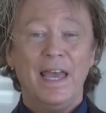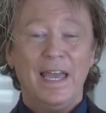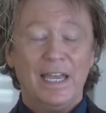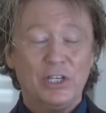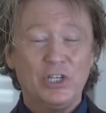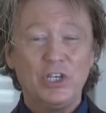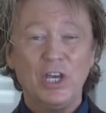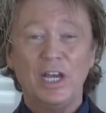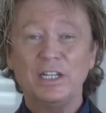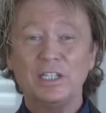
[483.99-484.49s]

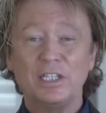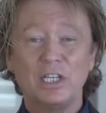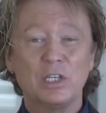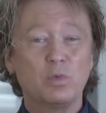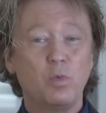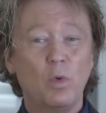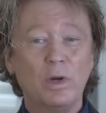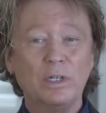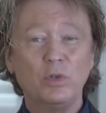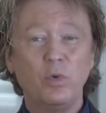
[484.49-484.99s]
In
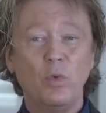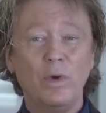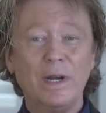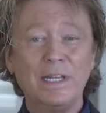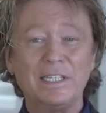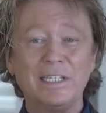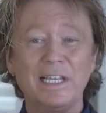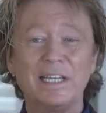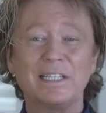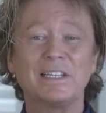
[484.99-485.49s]
Genesis
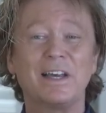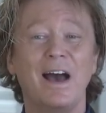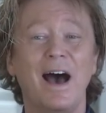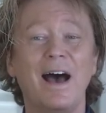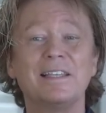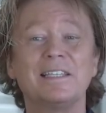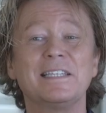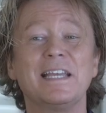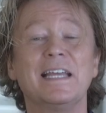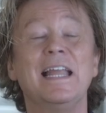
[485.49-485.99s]
1:26,
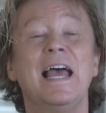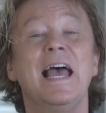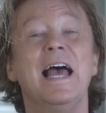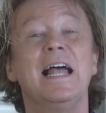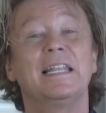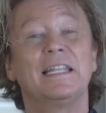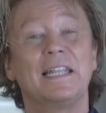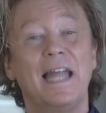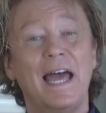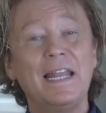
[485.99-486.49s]
God said,
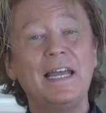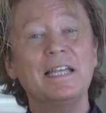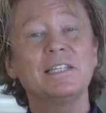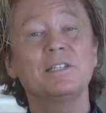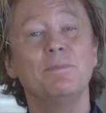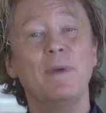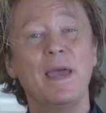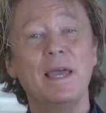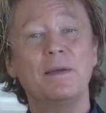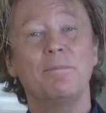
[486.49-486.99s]
"Let
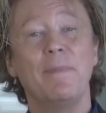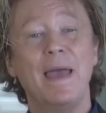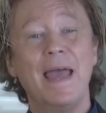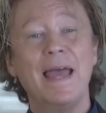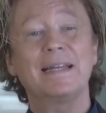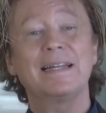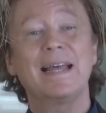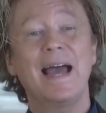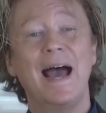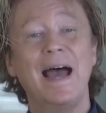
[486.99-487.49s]
us make
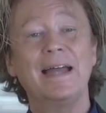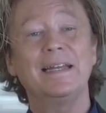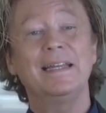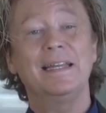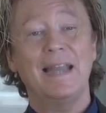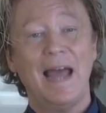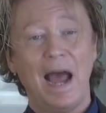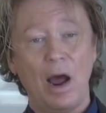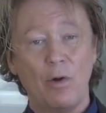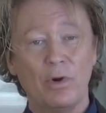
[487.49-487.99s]
mankind
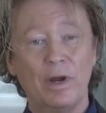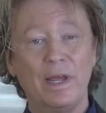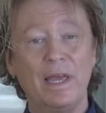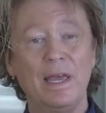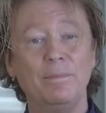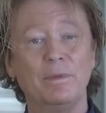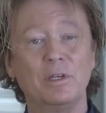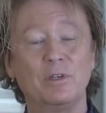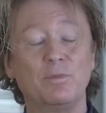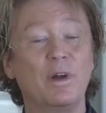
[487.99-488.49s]
in our
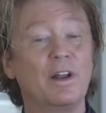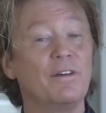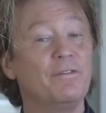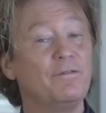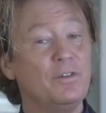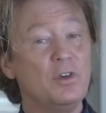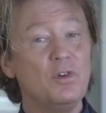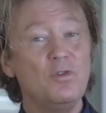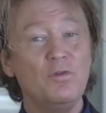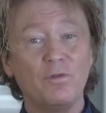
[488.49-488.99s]
image." But a
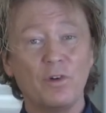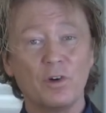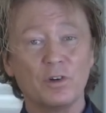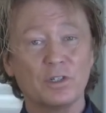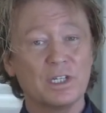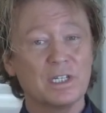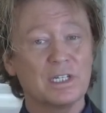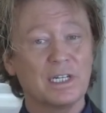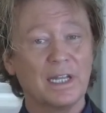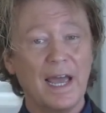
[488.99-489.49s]
few
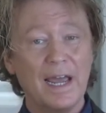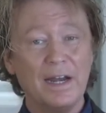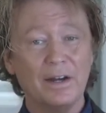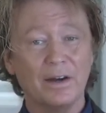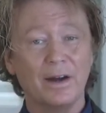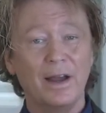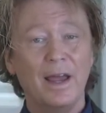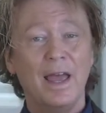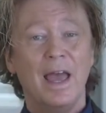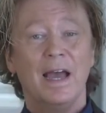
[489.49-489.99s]
verses
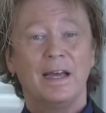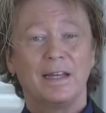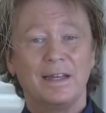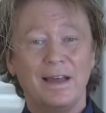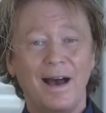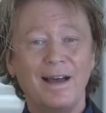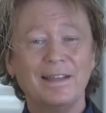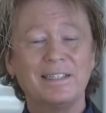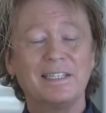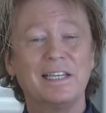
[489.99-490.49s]
later,
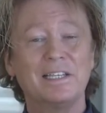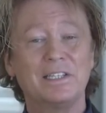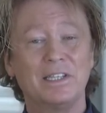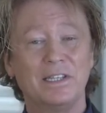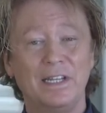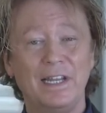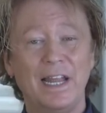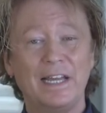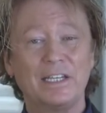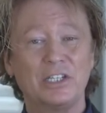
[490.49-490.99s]
God says in
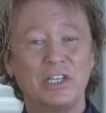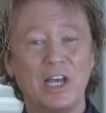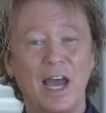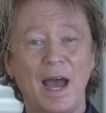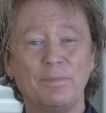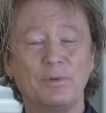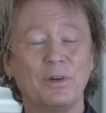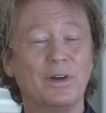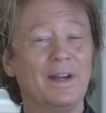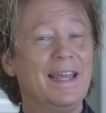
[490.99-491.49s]
the next
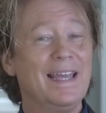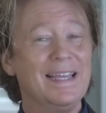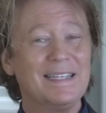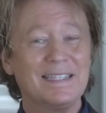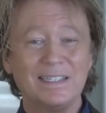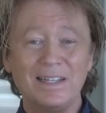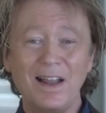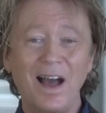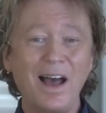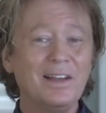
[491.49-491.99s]
chapter,
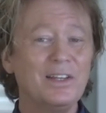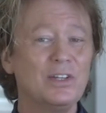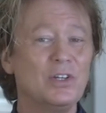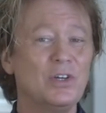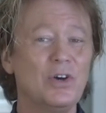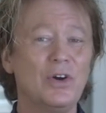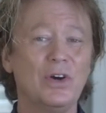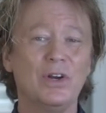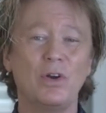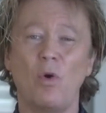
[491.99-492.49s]
"It's not
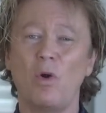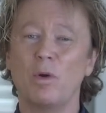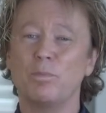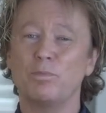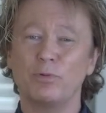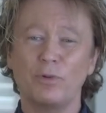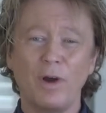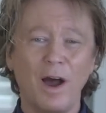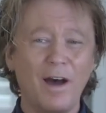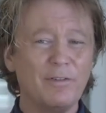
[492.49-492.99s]
good or
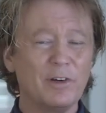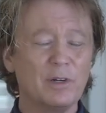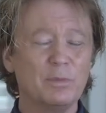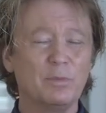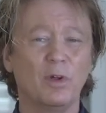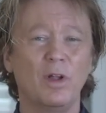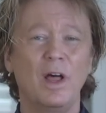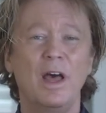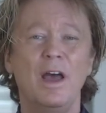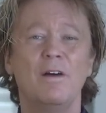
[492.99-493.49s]

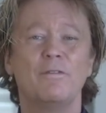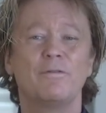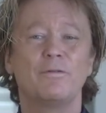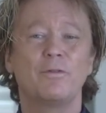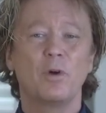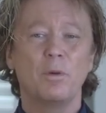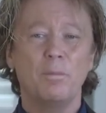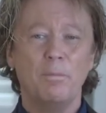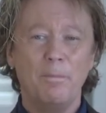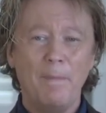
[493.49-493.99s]
profitable
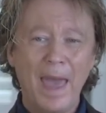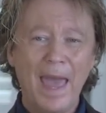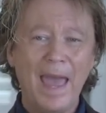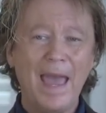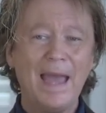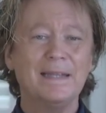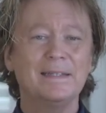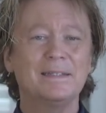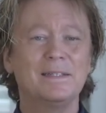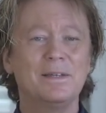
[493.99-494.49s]
for
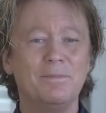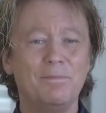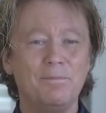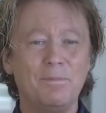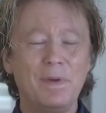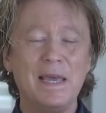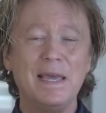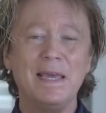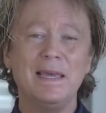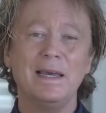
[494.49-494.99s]
man to
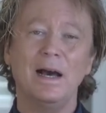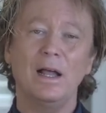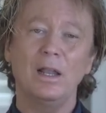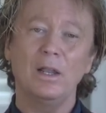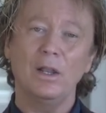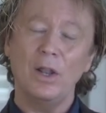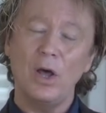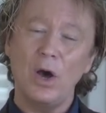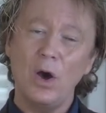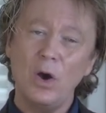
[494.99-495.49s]
be
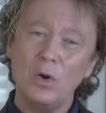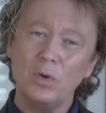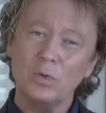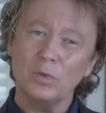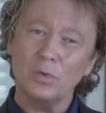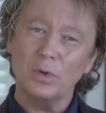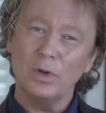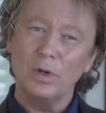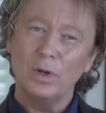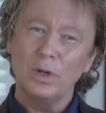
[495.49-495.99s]
alone."